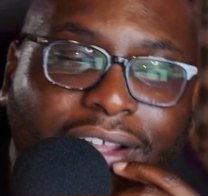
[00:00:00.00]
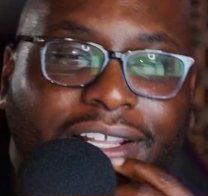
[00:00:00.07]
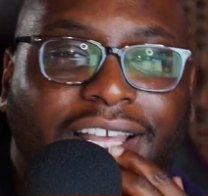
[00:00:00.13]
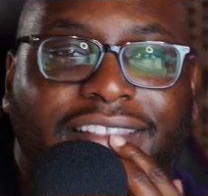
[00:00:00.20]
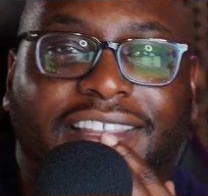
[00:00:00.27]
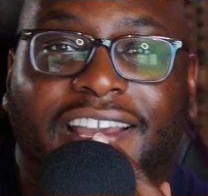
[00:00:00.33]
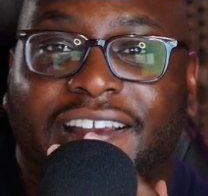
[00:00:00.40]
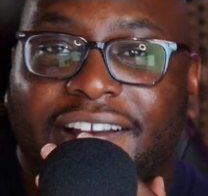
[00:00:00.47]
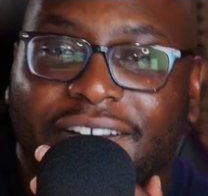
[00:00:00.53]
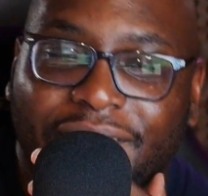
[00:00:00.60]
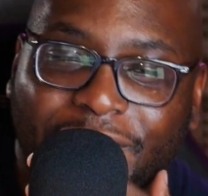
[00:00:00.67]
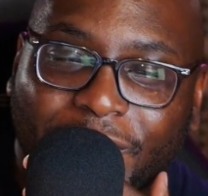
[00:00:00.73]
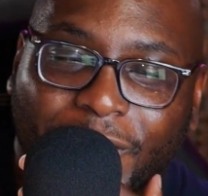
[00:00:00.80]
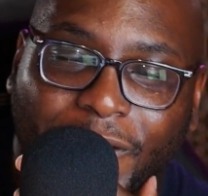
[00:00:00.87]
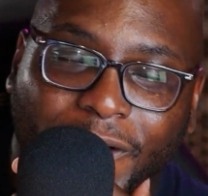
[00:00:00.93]
that there
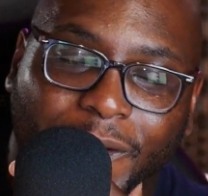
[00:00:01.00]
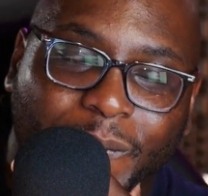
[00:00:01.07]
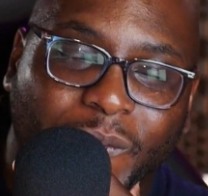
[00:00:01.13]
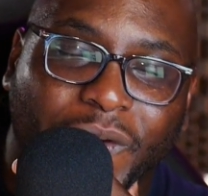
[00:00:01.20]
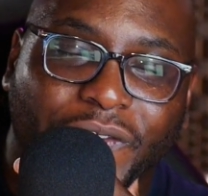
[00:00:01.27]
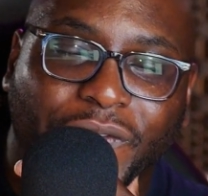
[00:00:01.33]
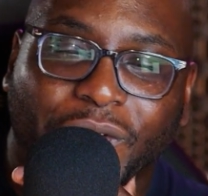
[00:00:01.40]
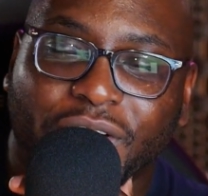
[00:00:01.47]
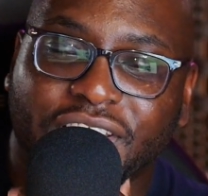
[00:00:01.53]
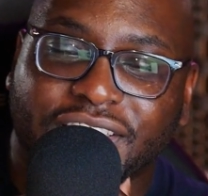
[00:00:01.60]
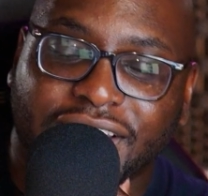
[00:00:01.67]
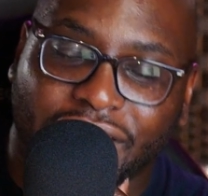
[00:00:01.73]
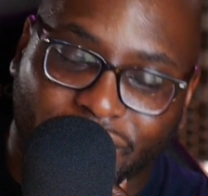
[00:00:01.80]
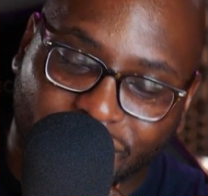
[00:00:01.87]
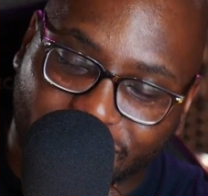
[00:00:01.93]
for um
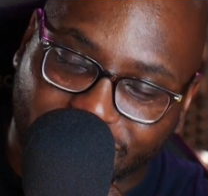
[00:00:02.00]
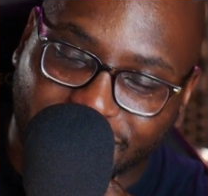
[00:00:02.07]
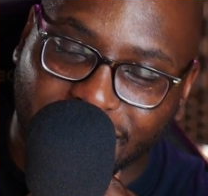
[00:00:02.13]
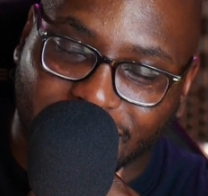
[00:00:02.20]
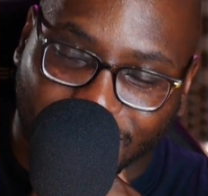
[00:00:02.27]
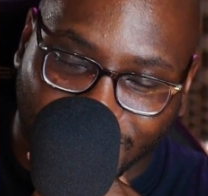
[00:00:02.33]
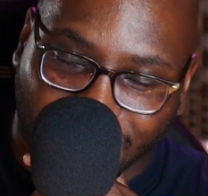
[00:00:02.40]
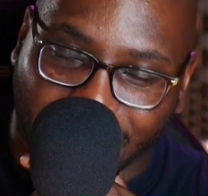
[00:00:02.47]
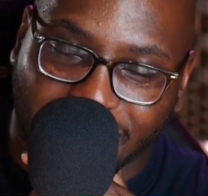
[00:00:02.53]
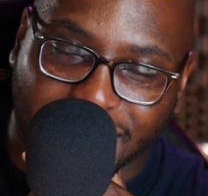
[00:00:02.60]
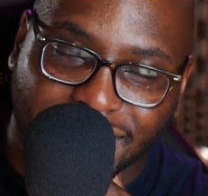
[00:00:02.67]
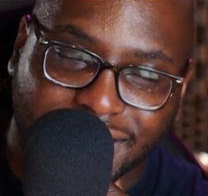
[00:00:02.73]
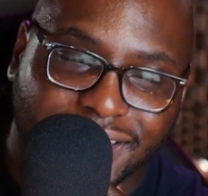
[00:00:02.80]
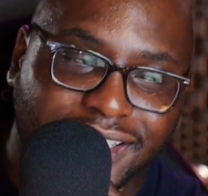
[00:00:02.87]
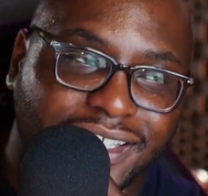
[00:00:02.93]
147. Thank you
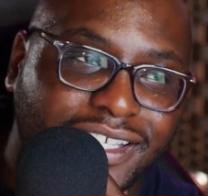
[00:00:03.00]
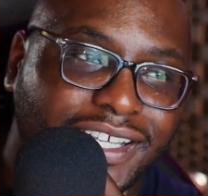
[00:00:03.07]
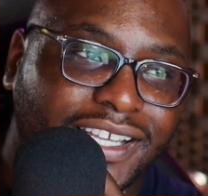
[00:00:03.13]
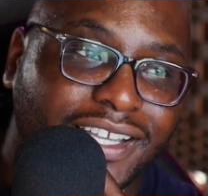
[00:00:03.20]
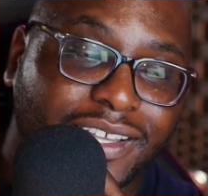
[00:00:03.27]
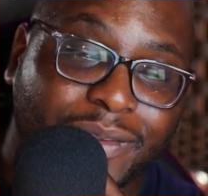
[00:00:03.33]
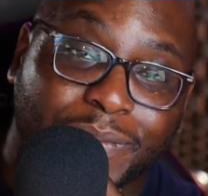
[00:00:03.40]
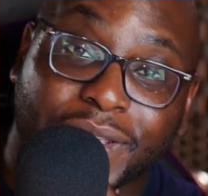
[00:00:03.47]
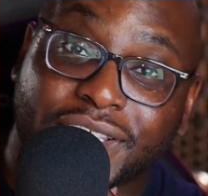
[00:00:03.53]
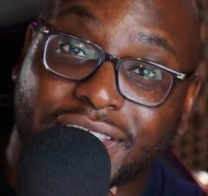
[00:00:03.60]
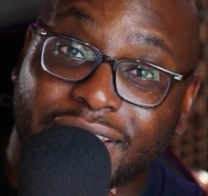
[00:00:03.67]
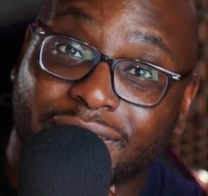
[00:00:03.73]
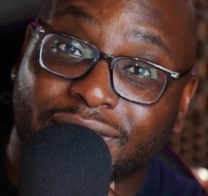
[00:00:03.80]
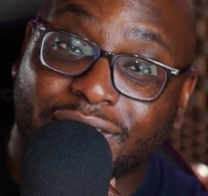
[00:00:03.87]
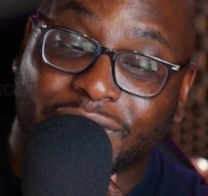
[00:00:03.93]
guys. Peace
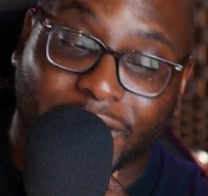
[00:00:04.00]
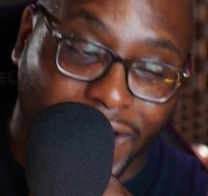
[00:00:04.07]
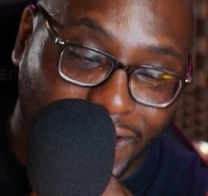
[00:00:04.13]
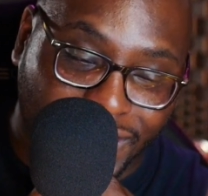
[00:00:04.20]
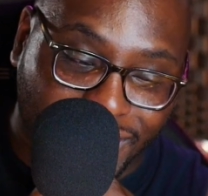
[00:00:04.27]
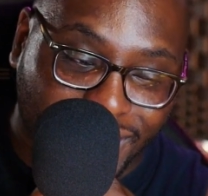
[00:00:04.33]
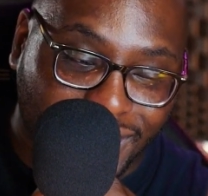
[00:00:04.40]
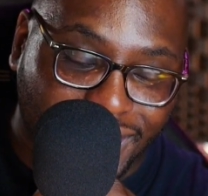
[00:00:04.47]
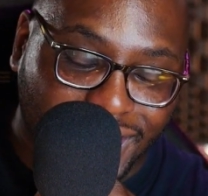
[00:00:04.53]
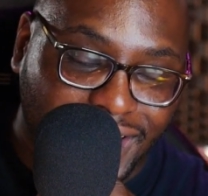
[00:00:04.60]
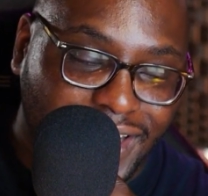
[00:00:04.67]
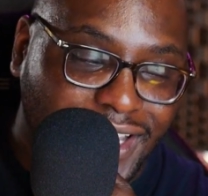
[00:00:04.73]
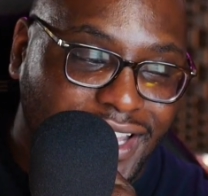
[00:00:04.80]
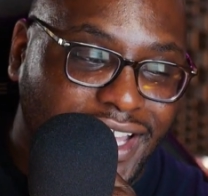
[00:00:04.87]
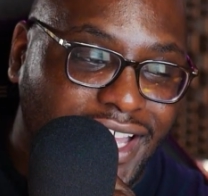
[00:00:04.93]
Land was fun.
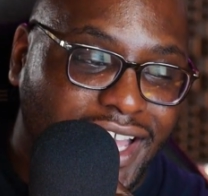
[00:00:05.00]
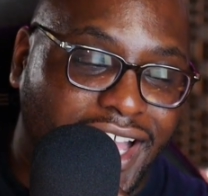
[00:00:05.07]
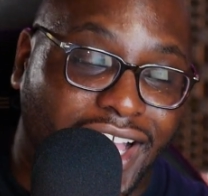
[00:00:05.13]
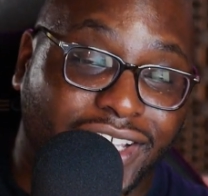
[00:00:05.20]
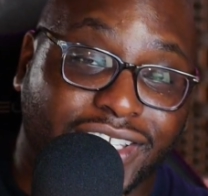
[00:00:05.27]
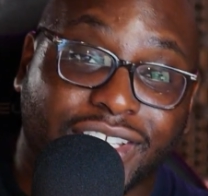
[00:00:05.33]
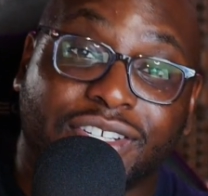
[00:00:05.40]
I'll see you